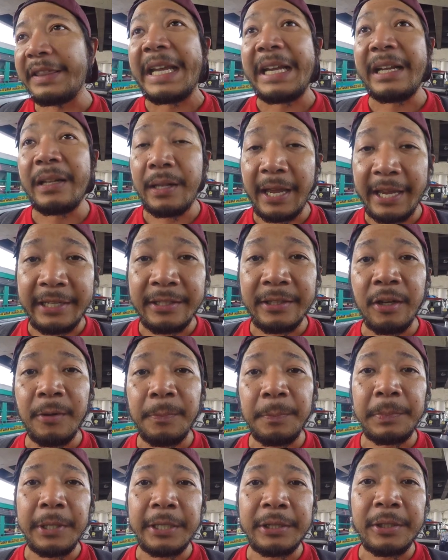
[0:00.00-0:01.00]
They line up
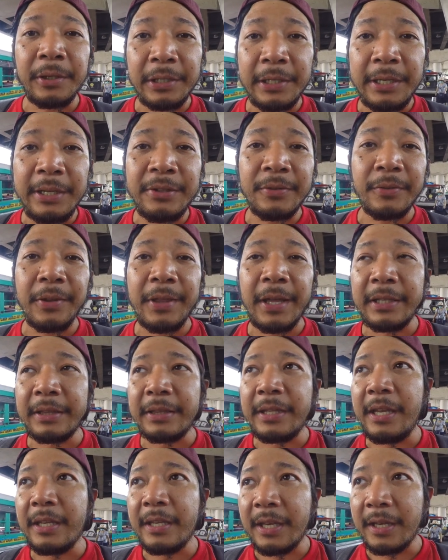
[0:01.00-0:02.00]
literally so that
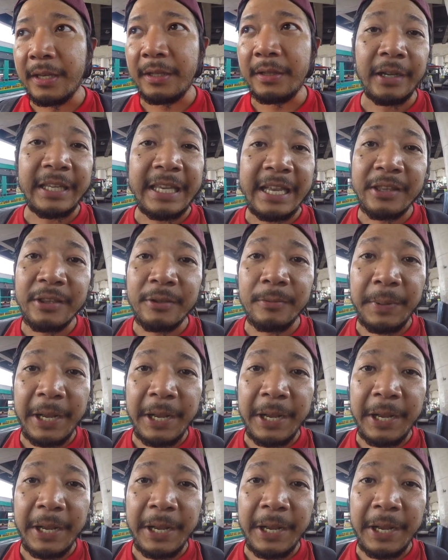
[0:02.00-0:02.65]
they can get some